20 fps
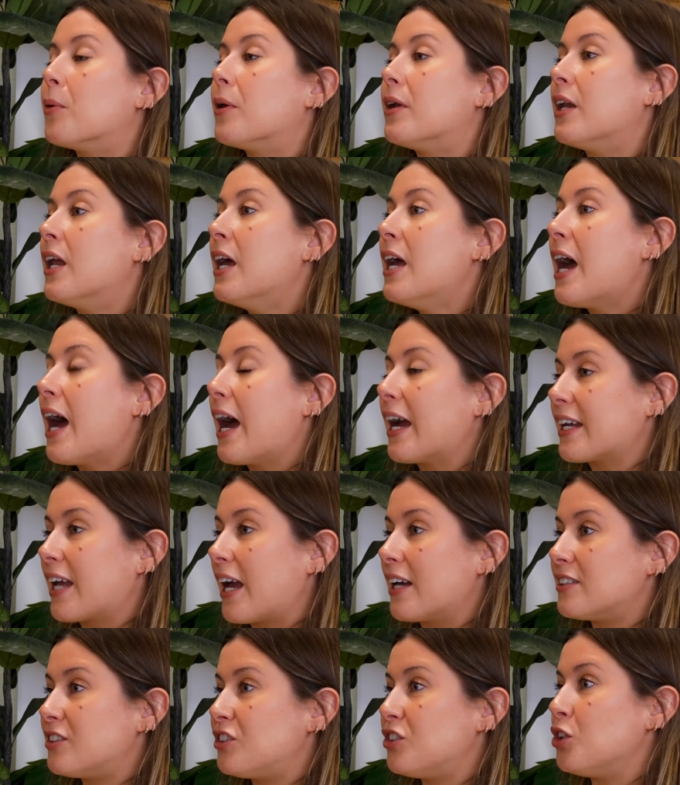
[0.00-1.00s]
and I
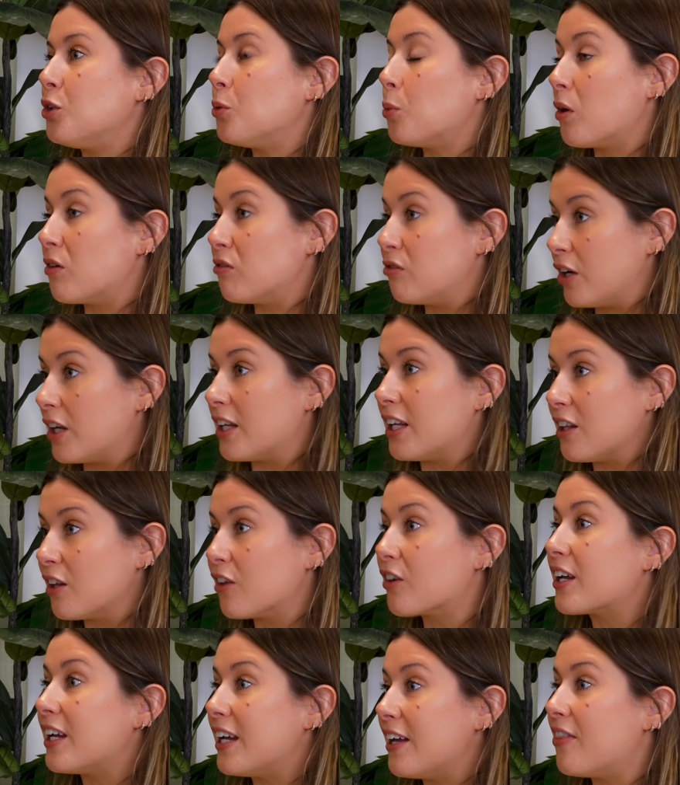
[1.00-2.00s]
guess you were really
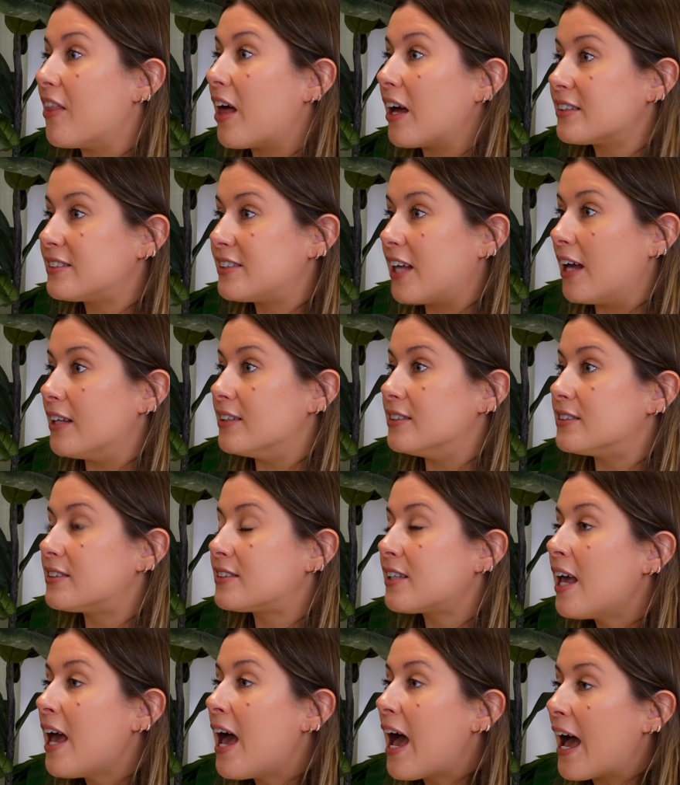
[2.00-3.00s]
lucky in that
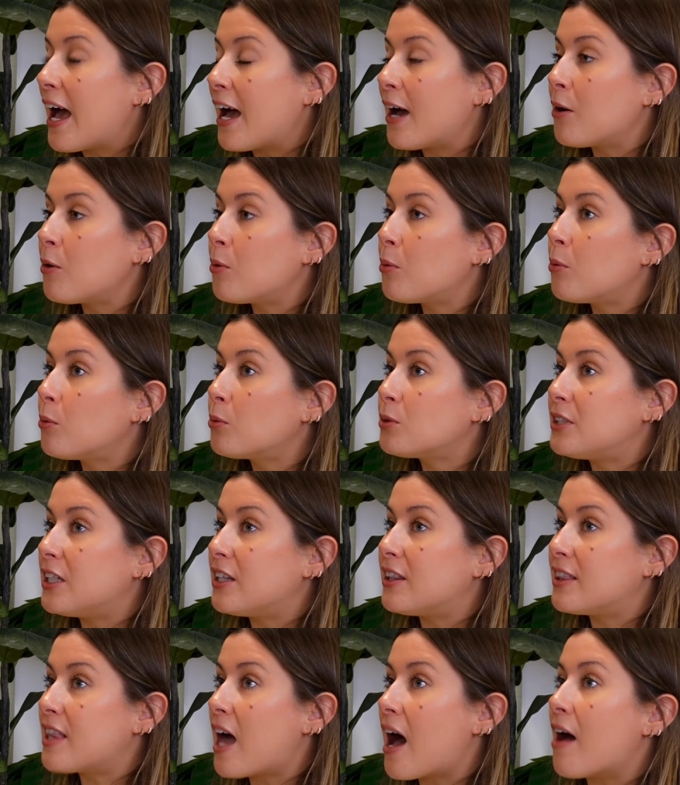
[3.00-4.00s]
sense. How
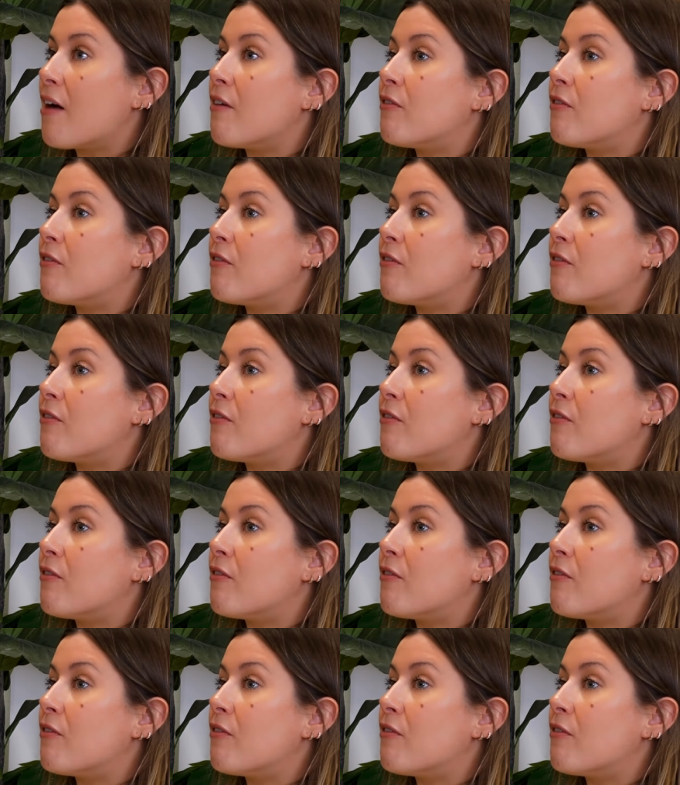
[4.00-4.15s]
did that